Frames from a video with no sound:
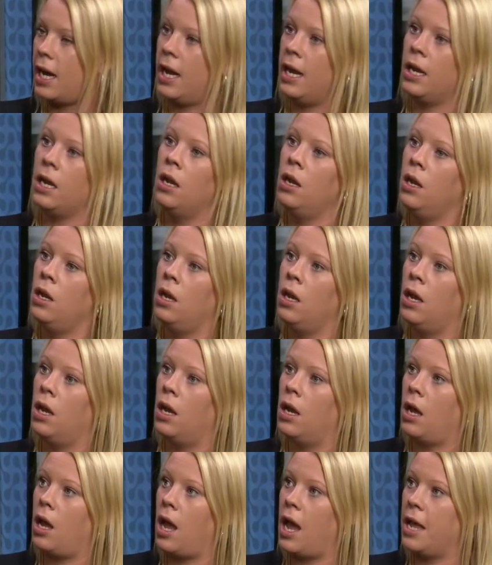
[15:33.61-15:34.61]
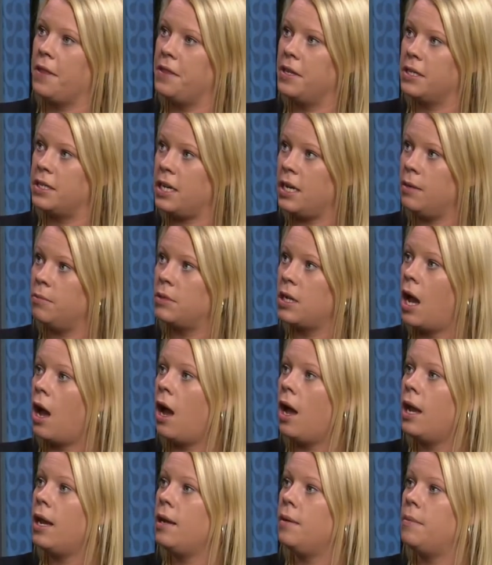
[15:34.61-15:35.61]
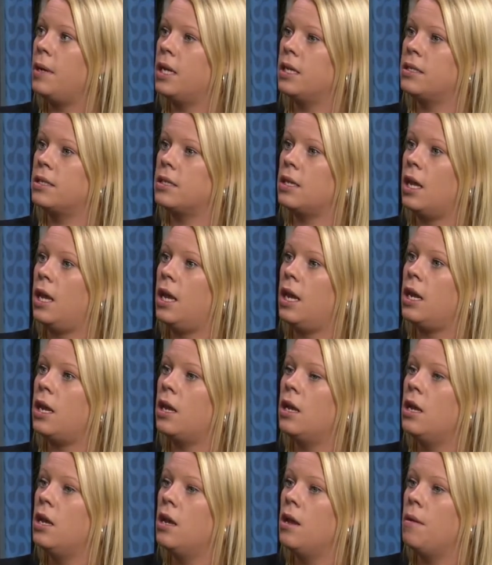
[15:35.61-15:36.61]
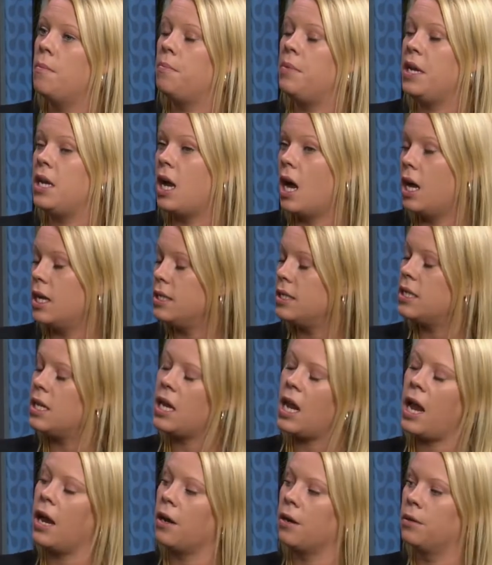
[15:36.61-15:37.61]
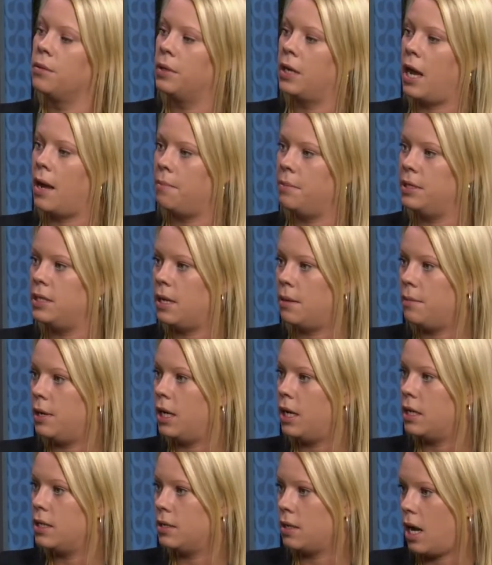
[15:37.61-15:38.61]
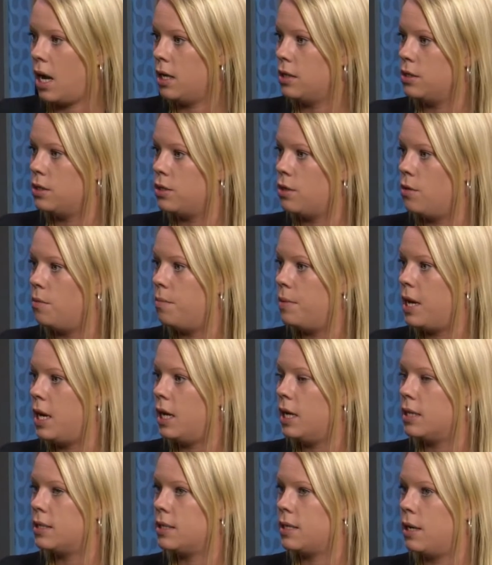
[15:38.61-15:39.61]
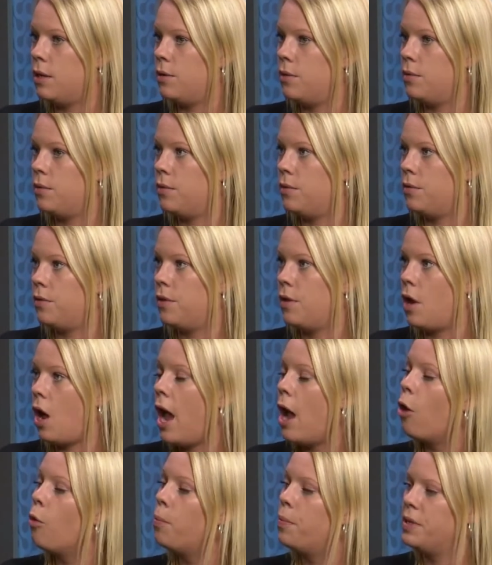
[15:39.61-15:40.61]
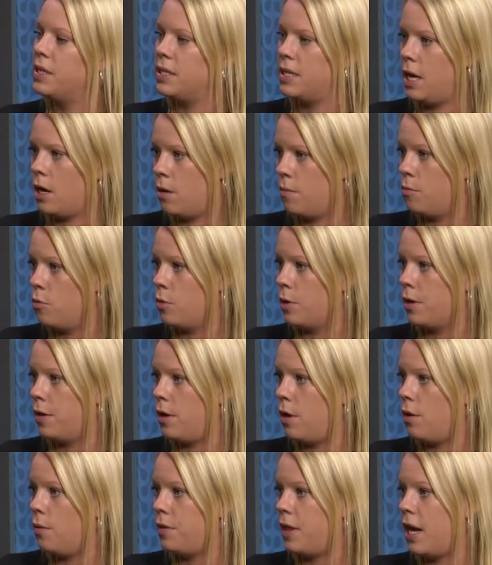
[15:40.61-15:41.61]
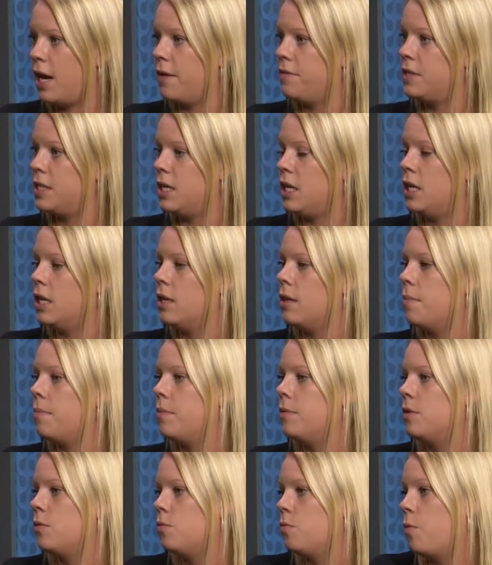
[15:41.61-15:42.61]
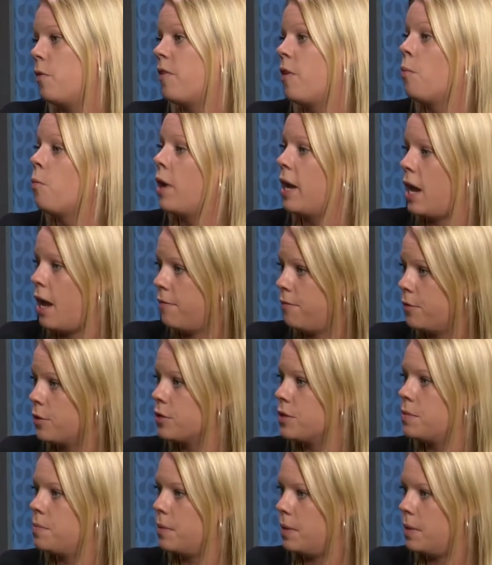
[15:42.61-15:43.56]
And at the same time, it's like, because the heroin epidemic has gotten so big, it's like the help is there more, though, that I've seen in the, from when I first